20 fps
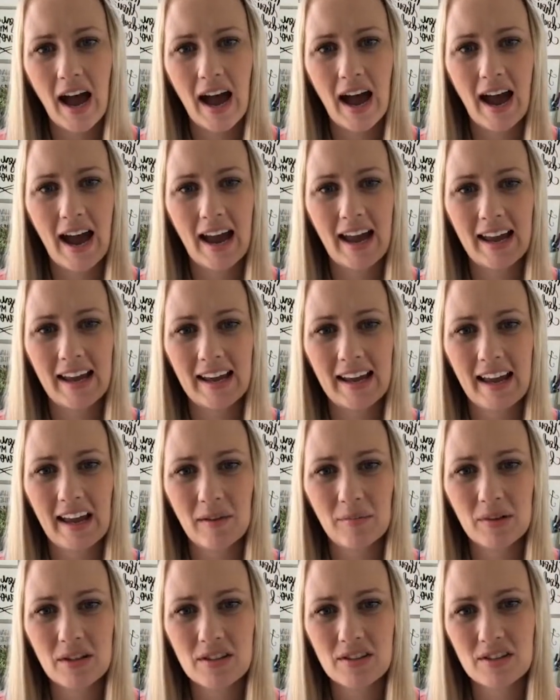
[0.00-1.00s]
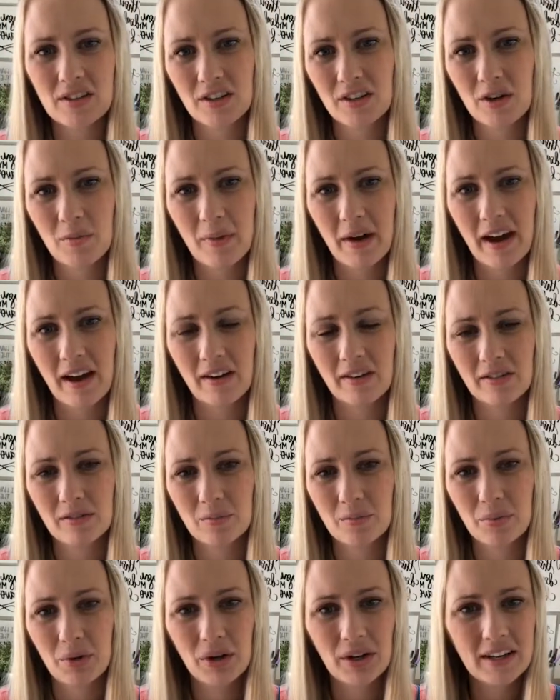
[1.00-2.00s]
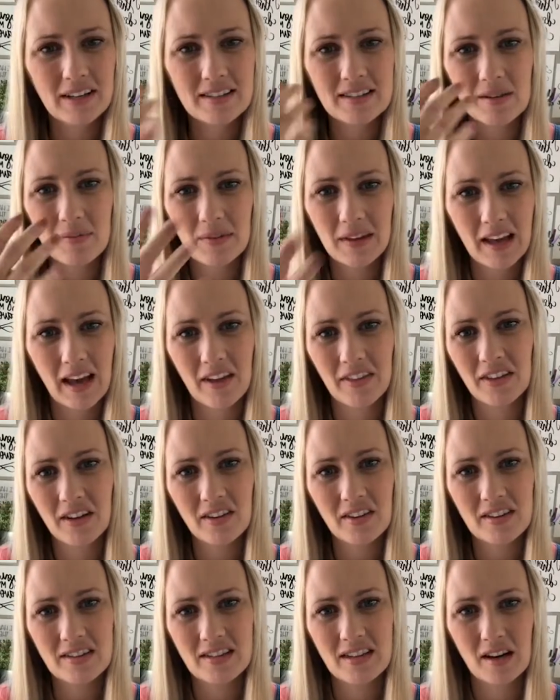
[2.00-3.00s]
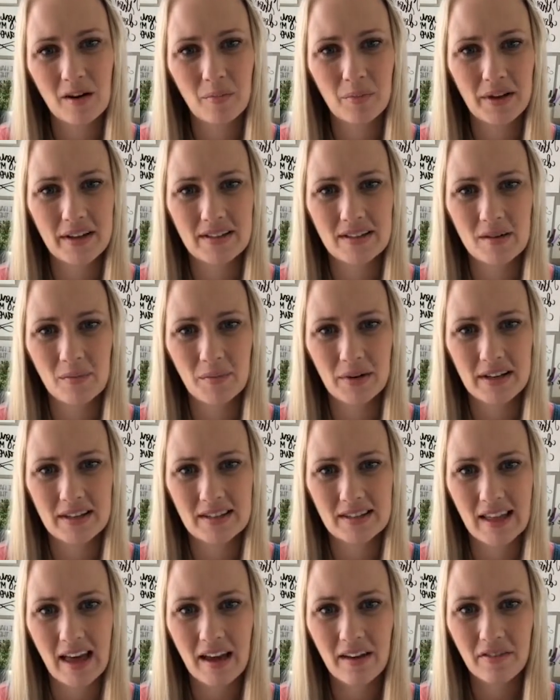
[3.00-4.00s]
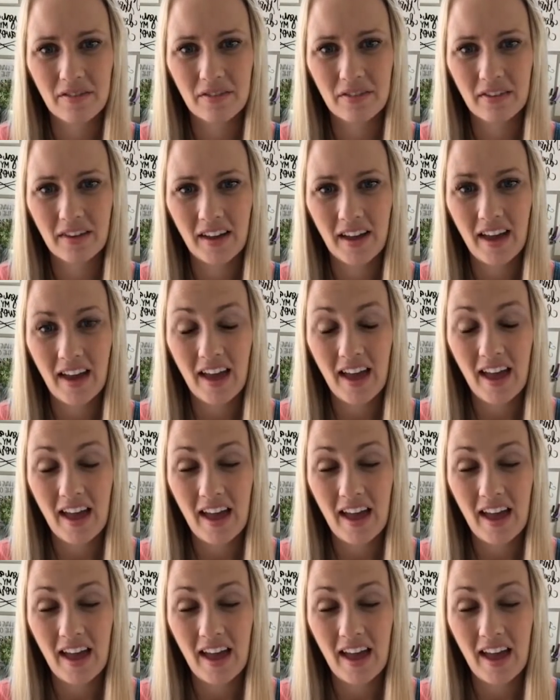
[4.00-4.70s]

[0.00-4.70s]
I am concerned about putting something out there that's going to bless somebody's life.